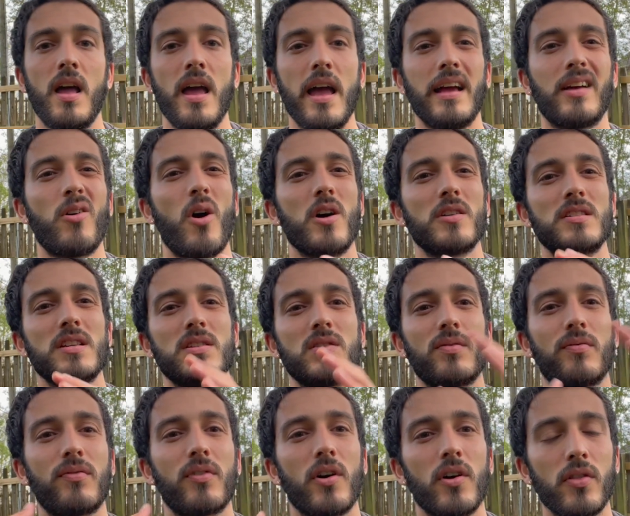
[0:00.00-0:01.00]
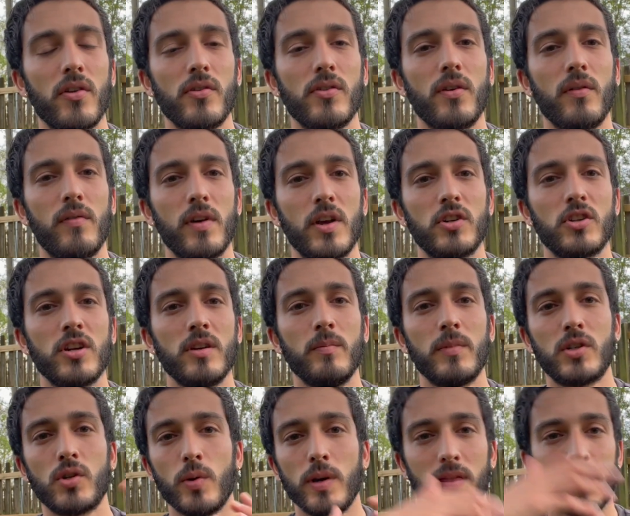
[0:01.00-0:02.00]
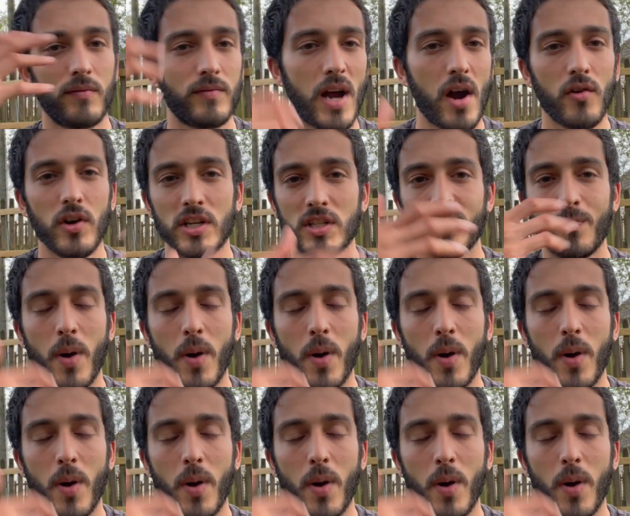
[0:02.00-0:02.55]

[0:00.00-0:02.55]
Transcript: It causes further division between the various